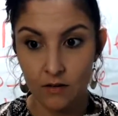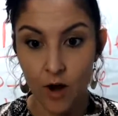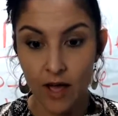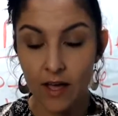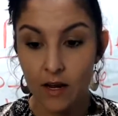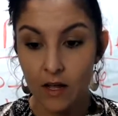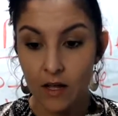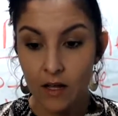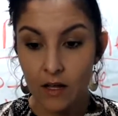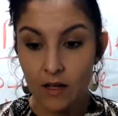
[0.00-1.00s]
Right?
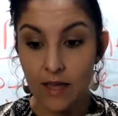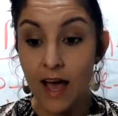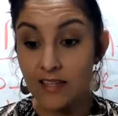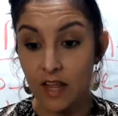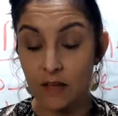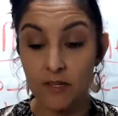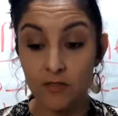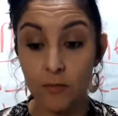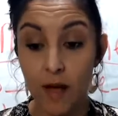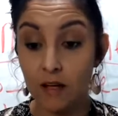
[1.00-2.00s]
Yes, like
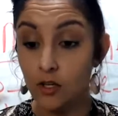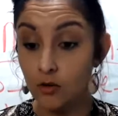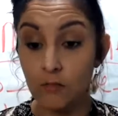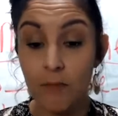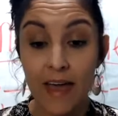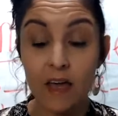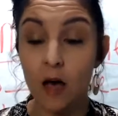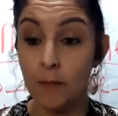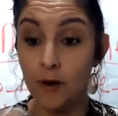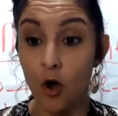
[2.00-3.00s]
Miss Rebecca, you
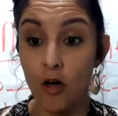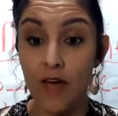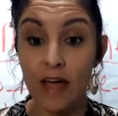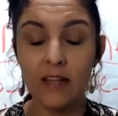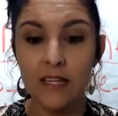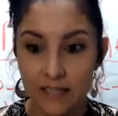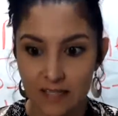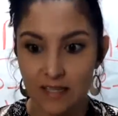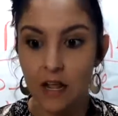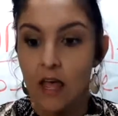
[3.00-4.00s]
makeup and all that.
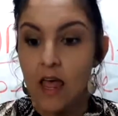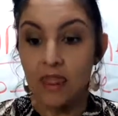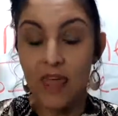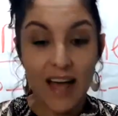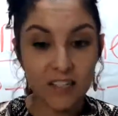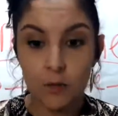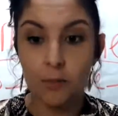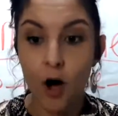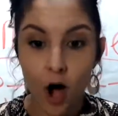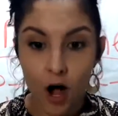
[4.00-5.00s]
Listen, that's
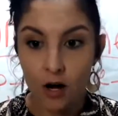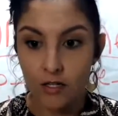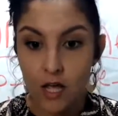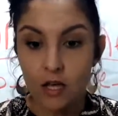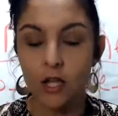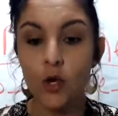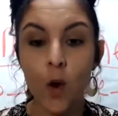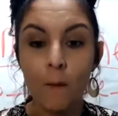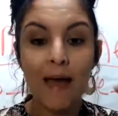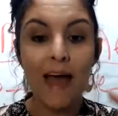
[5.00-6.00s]
a part. Can
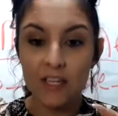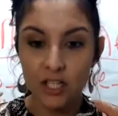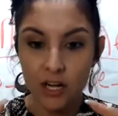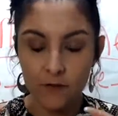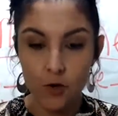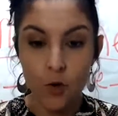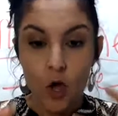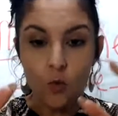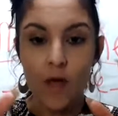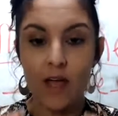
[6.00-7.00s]
you imagine if you
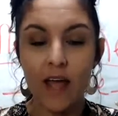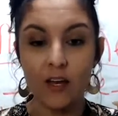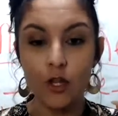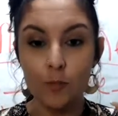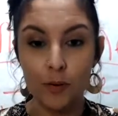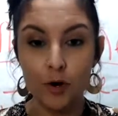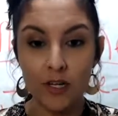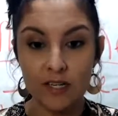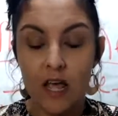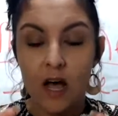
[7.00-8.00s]
went and you
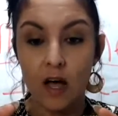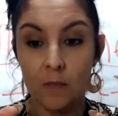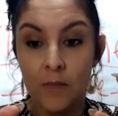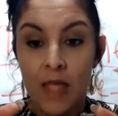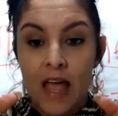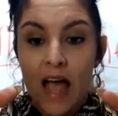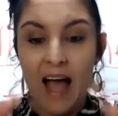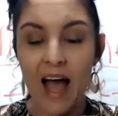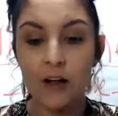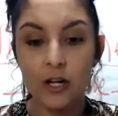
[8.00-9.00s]
put how
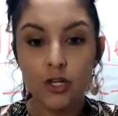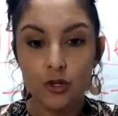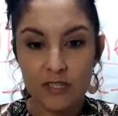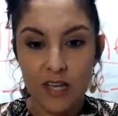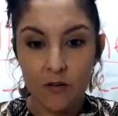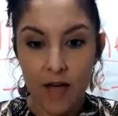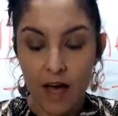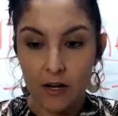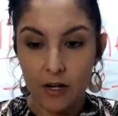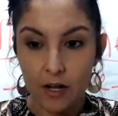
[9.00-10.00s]

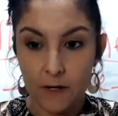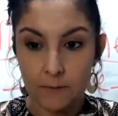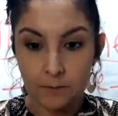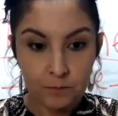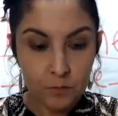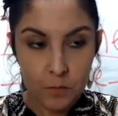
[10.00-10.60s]
to